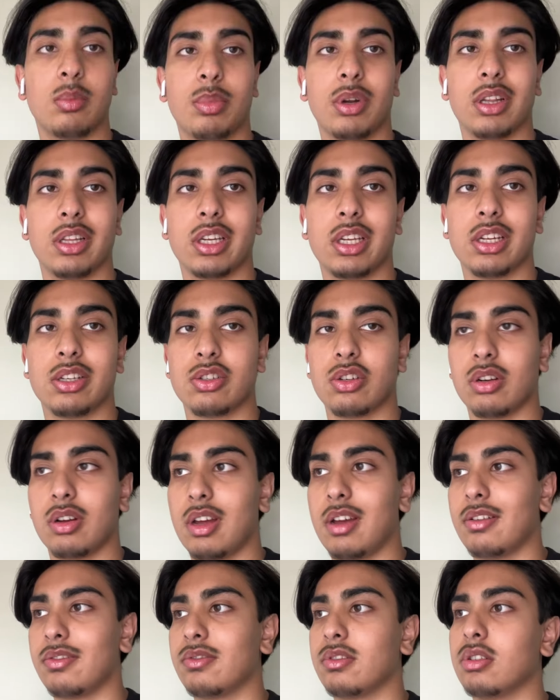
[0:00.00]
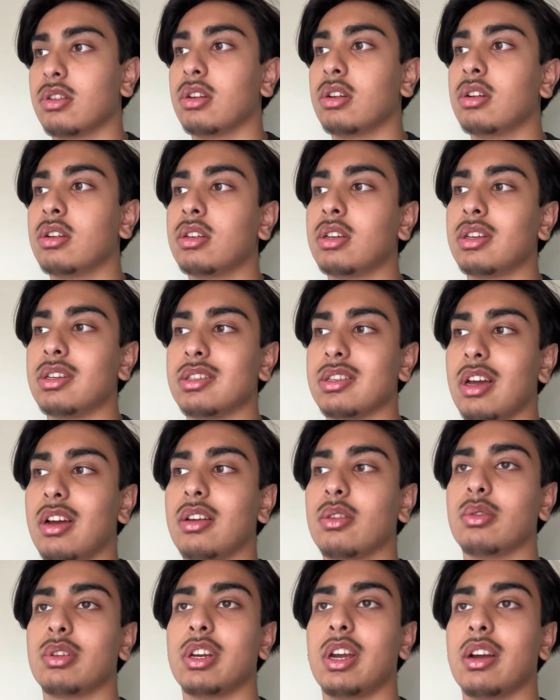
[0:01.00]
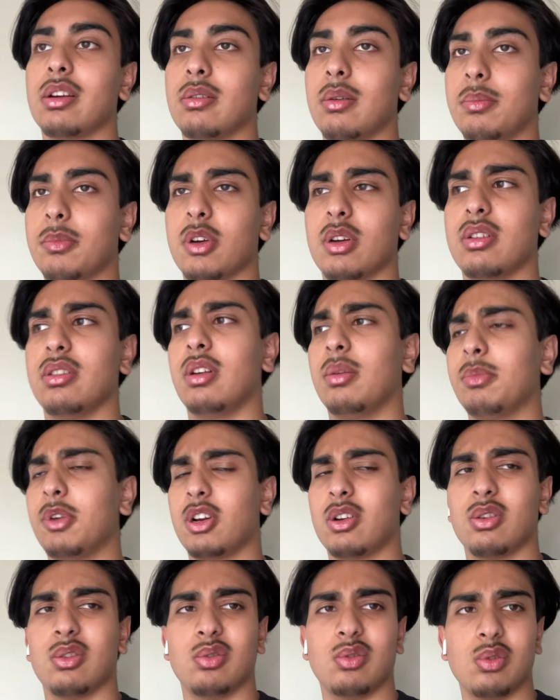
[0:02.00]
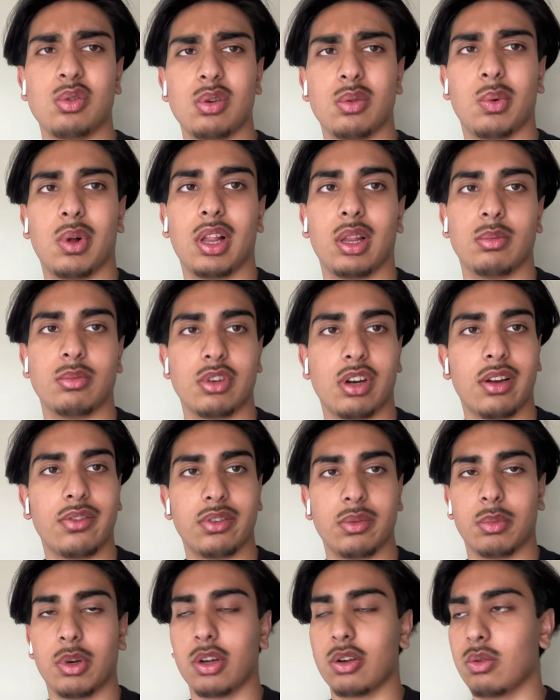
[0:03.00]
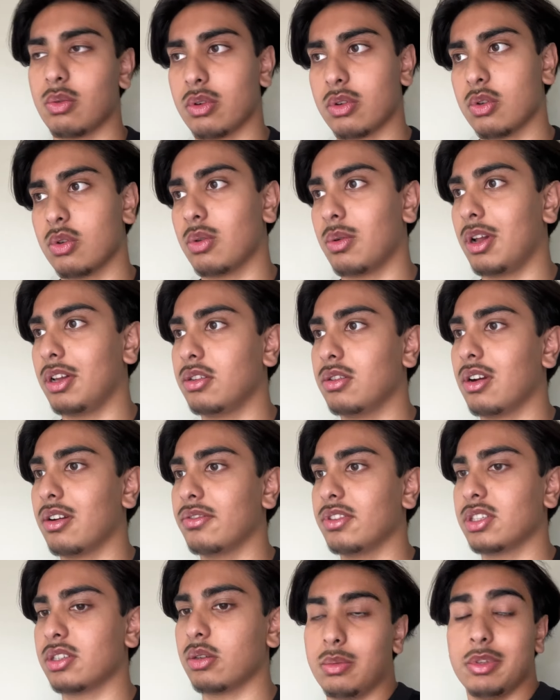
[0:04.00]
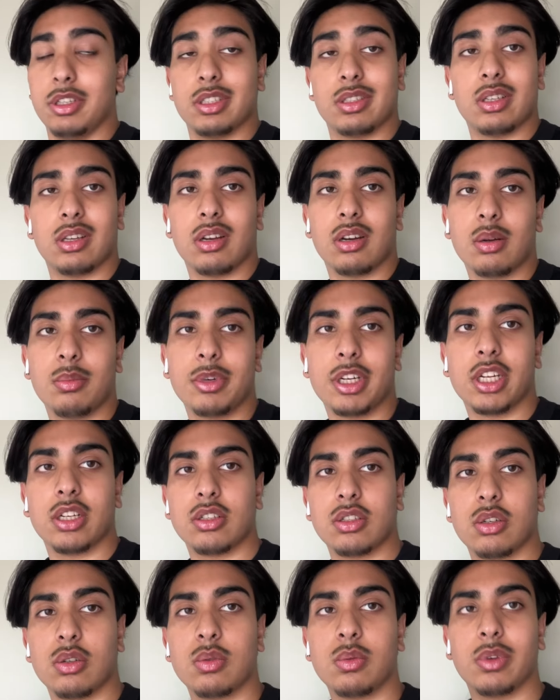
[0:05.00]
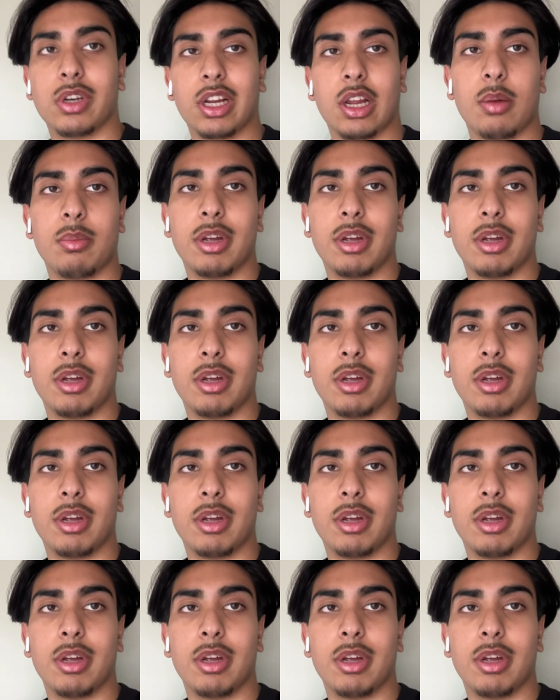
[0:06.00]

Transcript: probably catch y'all after. Cause I don't think I, I'm not, I'm not gonna do it while I'm driving. I'm not gonna record while driving. So that being said, I'm gonna catch y'all when I get